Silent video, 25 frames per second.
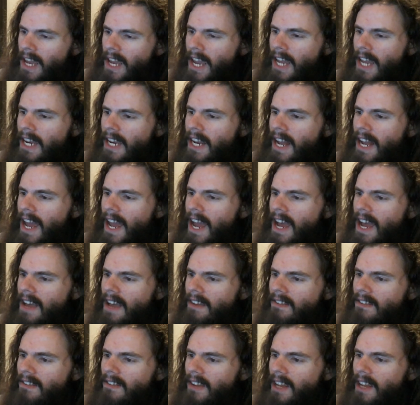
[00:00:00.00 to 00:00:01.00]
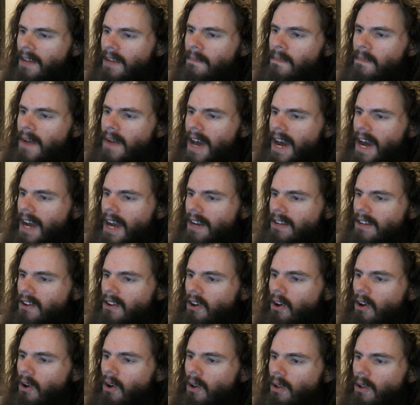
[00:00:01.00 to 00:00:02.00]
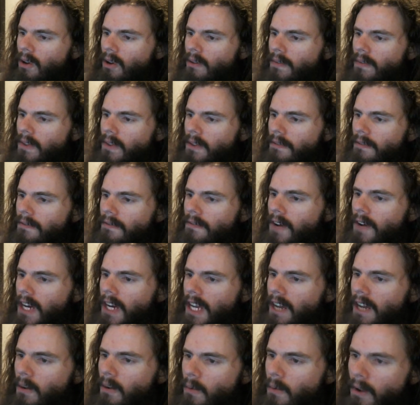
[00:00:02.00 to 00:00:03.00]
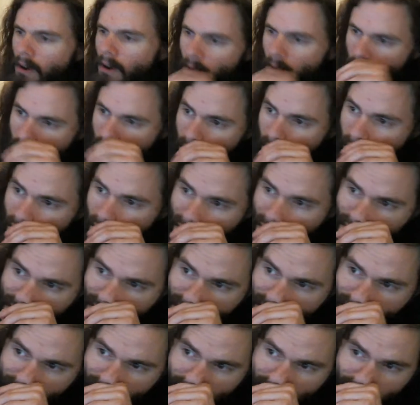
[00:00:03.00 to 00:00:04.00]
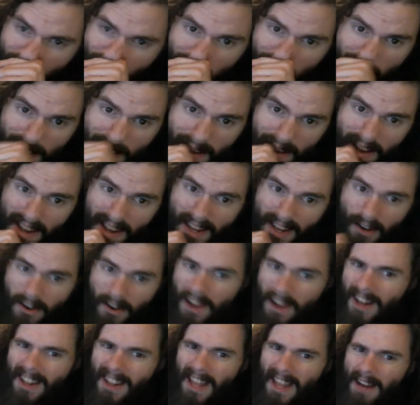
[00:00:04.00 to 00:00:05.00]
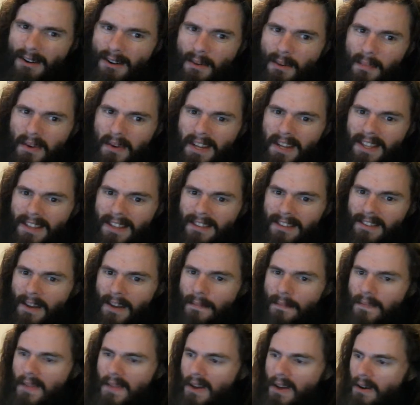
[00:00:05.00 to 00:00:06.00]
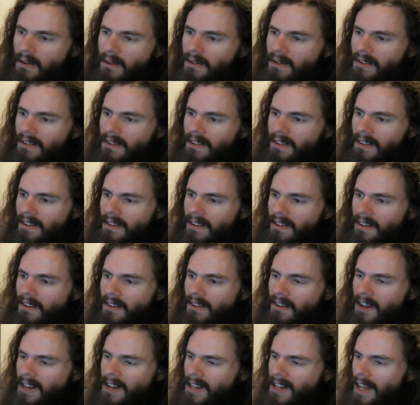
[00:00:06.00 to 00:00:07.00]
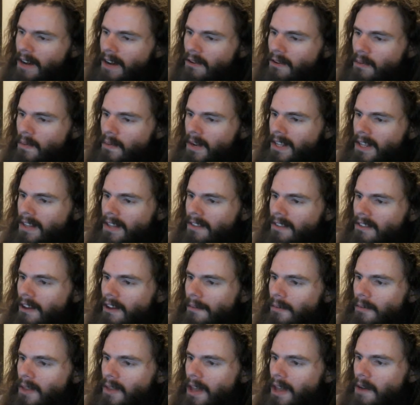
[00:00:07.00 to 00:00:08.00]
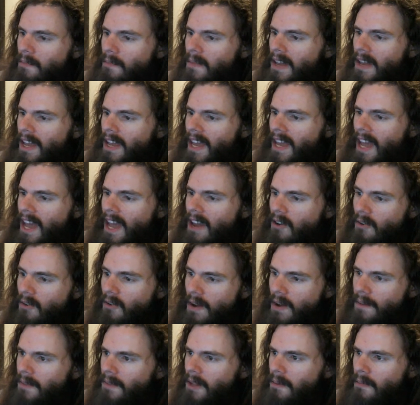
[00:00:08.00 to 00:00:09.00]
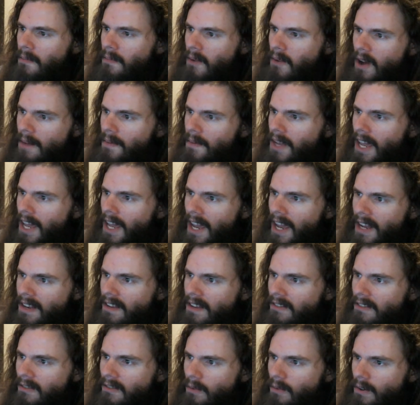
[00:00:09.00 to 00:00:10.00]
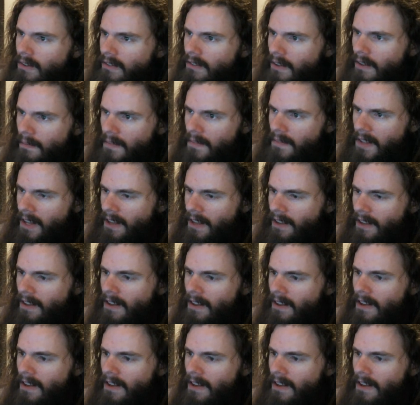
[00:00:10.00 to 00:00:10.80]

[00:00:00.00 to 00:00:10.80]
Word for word: and it has impact all over the fucking world. You're not allowed to bring this up, though. You're not allowed to bring this up without being a Kremlin propagandist or something.